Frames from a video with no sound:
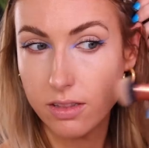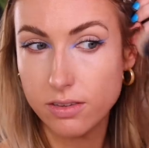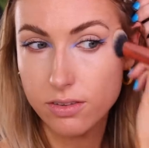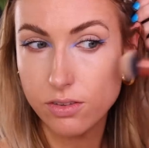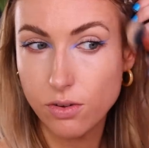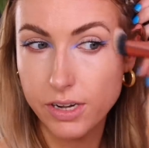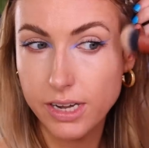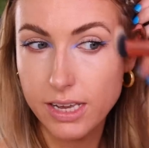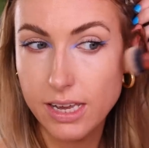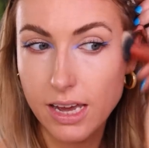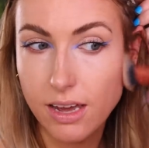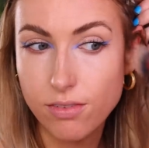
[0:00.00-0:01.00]
And this is going to
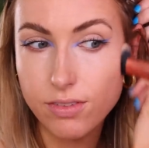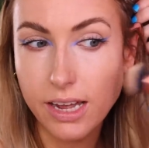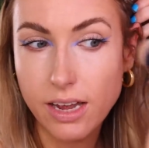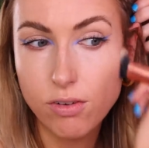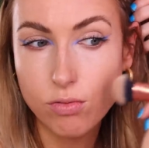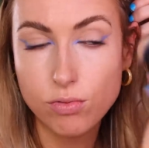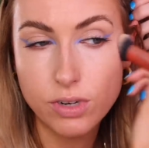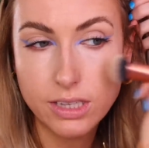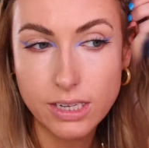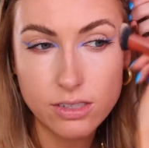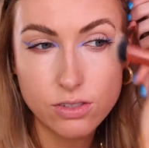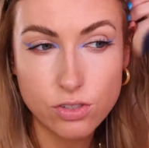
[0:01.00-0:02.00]
give like a
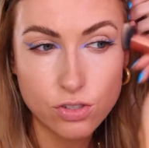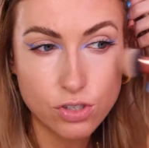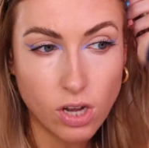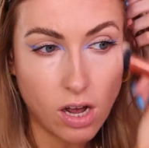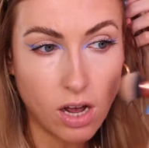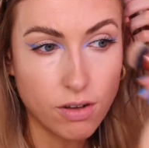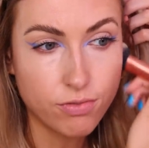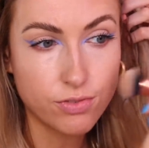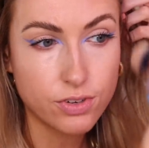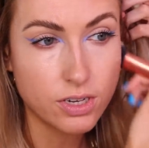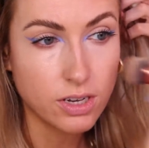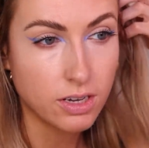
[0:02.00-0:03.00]
really
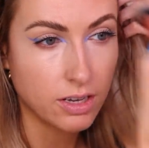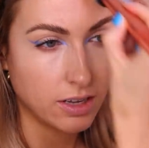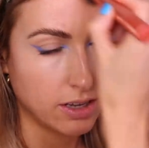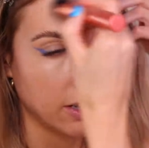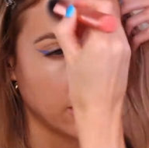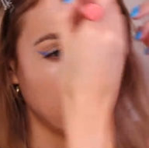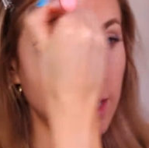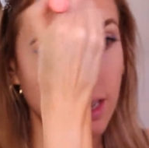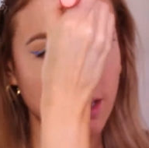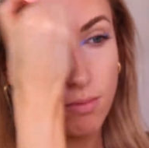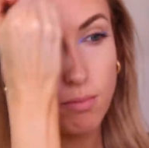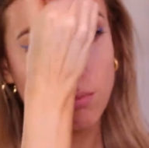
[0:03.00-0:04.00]
soft,
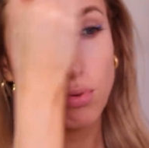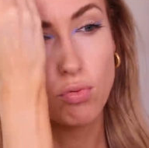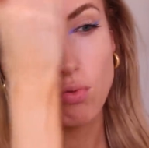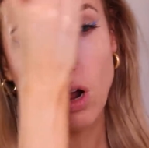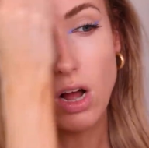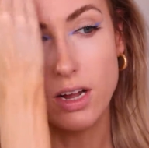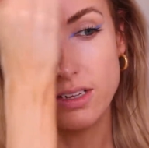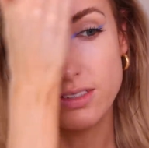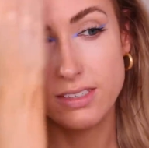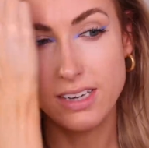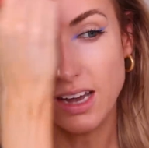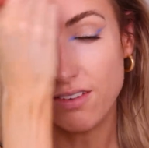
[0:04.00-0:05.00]
like
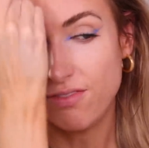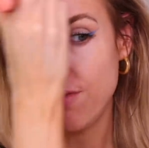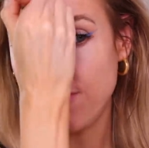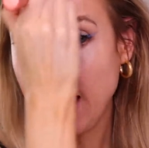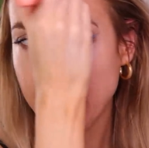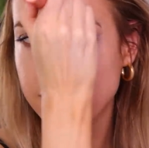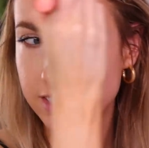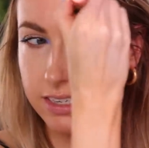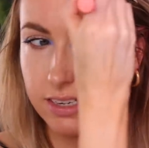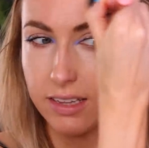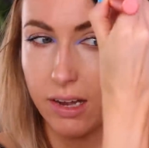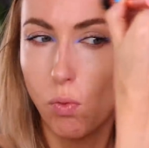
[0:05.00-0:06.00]
bronzed
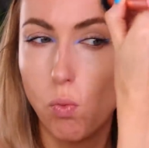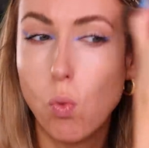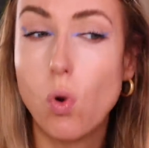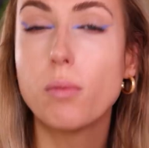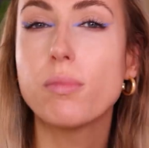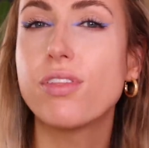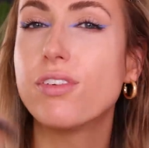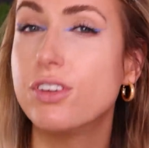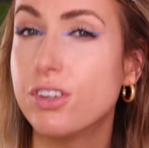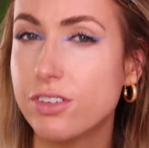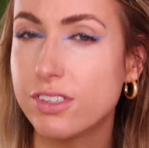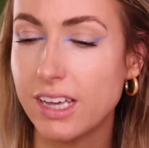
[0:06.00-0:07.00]
effect, like warmth to your